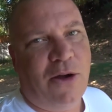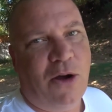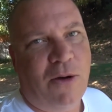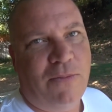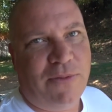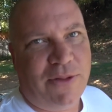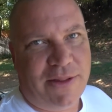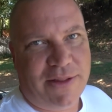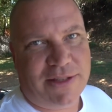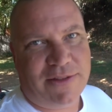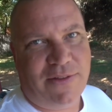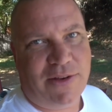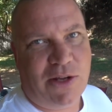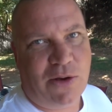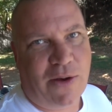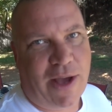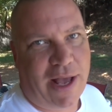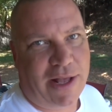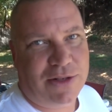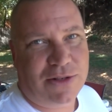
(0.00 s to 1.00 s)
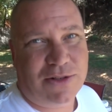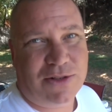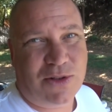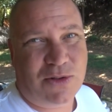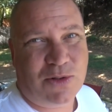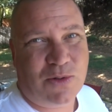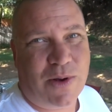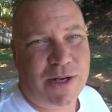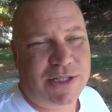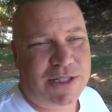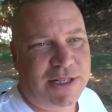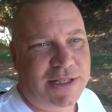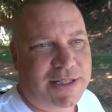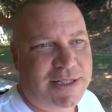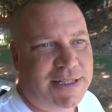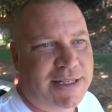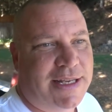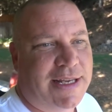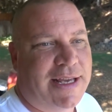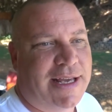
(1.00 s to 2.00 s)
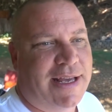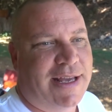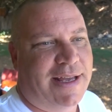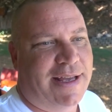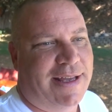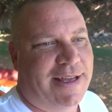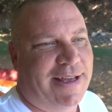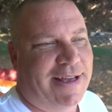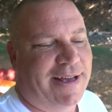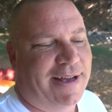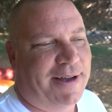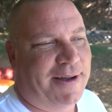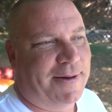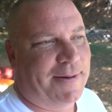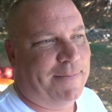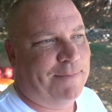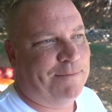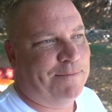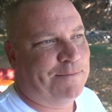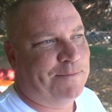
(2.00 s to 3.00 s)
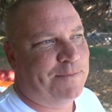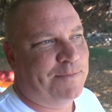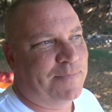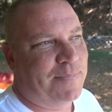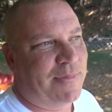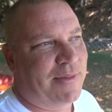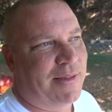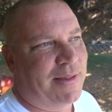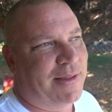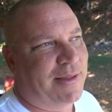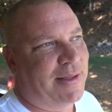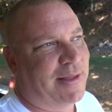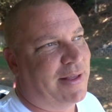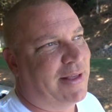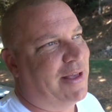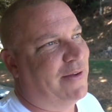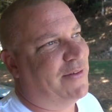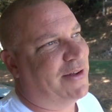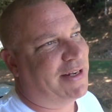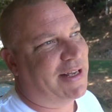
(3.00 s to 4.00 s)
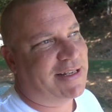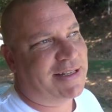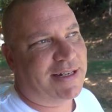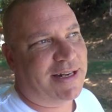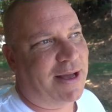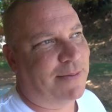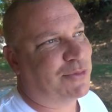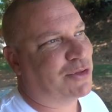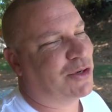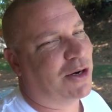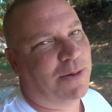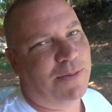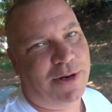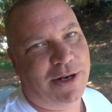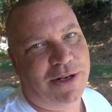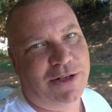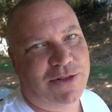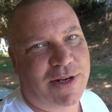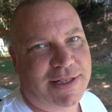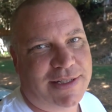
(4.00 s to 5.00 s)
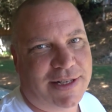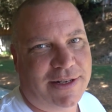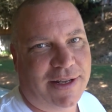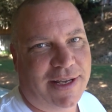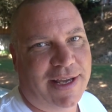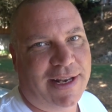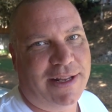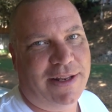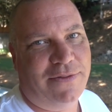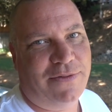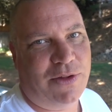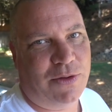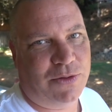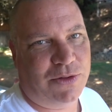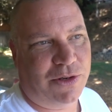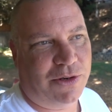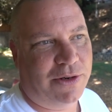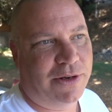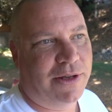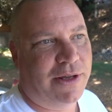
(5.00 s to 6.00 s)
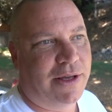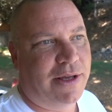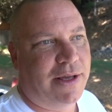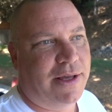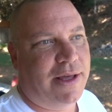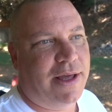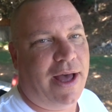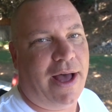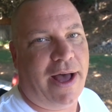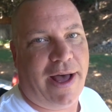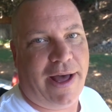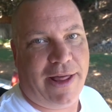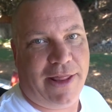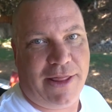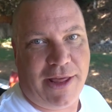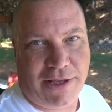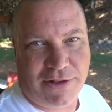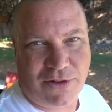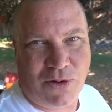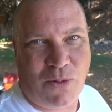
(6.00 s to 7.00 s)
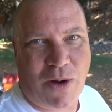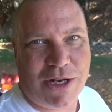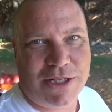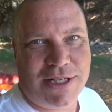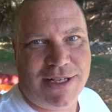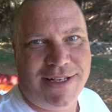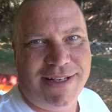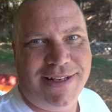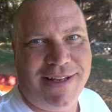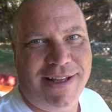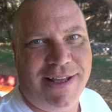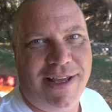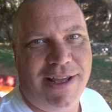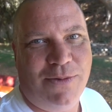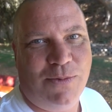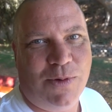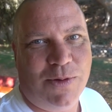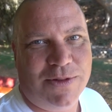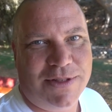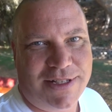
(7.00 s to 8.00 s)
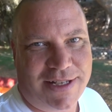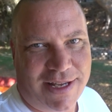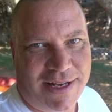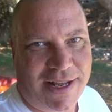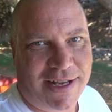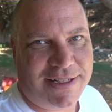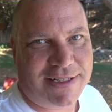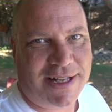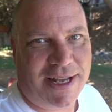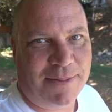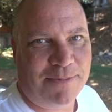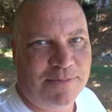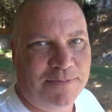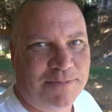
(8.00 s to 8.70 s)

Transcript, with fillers: Hopefully this video answers those questions. Um, if it doesn't, I'm sure I'm going to address it again in the future. Uh, thanks for watching, and we'll see you next